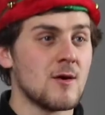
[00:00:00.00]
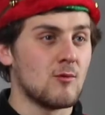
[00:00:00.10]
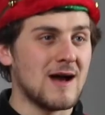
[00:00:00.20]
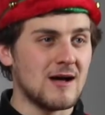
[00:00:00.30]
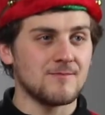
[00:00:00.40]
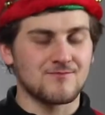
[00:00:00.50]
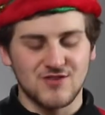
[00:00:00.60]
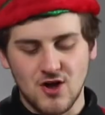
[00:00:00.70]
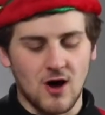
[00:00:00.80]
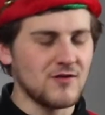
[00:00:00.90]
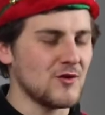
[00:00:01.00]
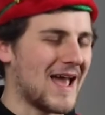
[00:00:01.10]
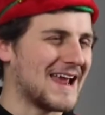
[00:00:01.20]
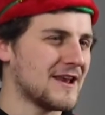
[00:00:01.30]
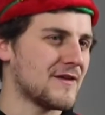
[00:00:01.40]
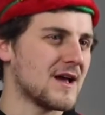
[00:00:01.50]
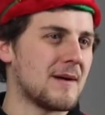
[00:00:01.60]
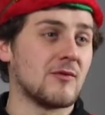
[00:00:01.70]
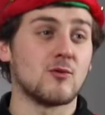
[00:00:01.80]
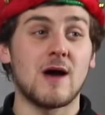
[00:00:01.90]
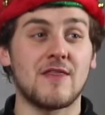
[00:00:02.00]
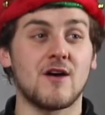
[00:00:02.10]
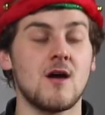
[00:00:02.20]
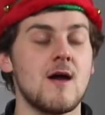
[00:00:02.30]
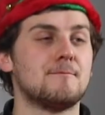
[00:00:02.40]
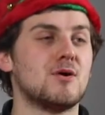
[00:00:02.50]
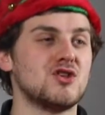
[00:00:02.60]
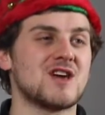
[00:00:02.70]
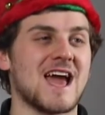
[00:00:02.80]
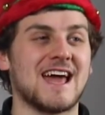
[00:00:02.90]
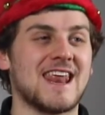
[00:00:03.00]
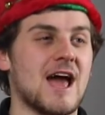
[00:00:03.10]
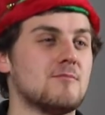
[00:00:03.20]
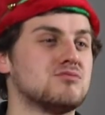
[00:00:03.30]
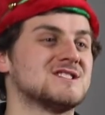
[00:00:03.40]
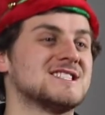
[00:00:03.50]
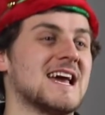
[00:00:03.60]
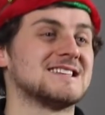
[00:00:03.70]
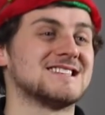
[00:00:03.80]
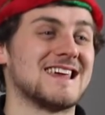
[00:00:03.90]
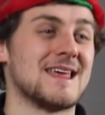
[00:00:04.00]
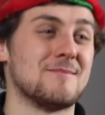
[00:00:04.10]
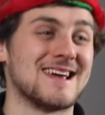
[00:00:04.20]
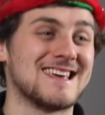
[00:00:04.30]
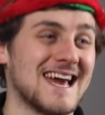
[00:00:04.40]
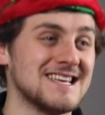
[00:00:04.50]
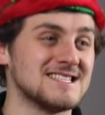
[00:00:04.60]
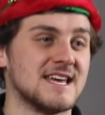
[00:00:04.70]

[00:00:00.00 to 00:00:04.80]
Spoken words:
Well, you can't do anything about the weather, but you can help protect them against